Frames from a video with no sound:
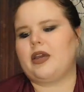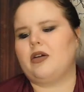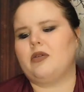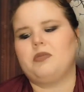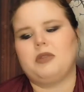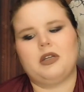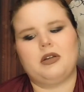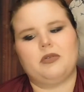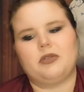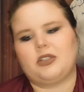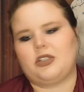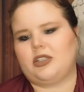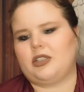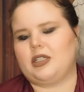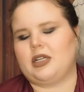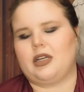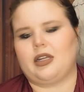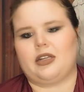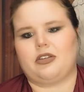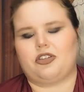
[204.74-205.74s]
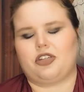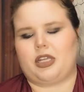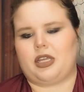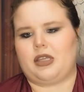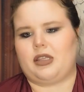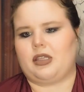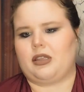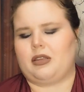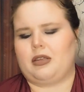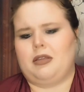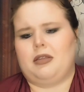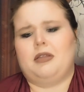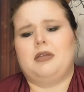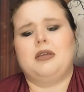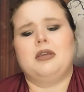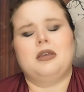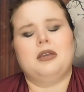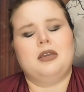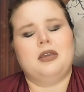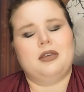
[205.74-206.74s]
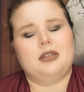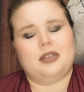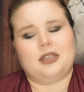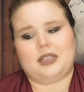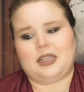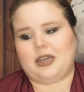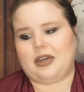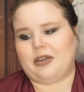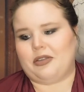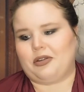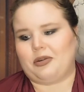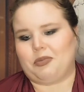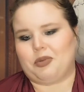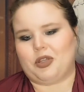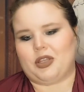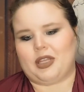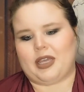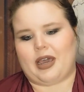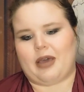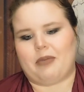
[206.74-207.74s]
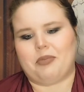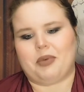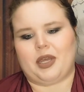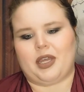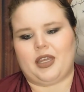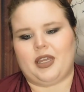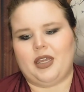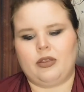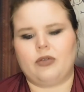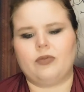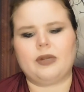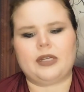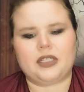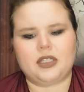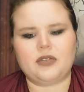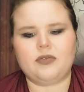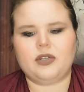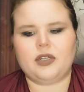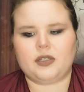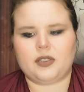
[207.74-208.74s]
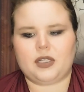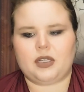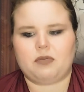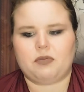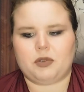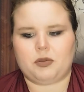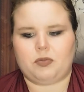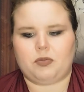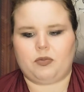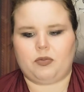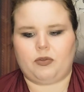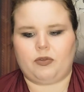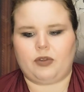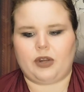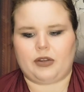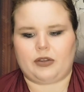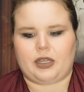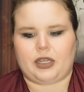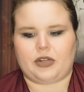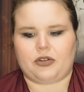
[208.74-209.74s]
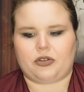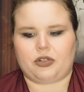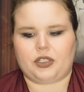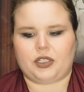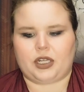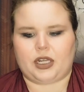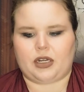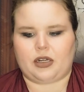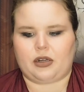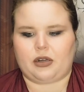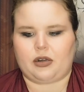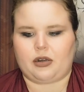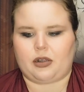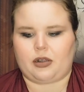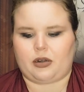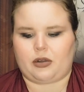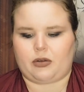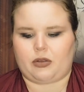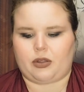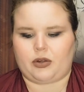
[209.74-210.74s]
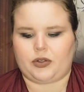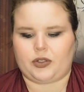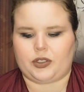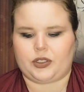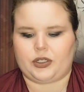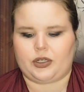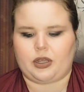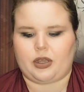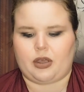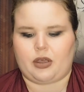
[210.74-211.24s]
hope that it was just tongue-in-cheek that the author put that, but the rest of it seems fairly interesting. You know, there's,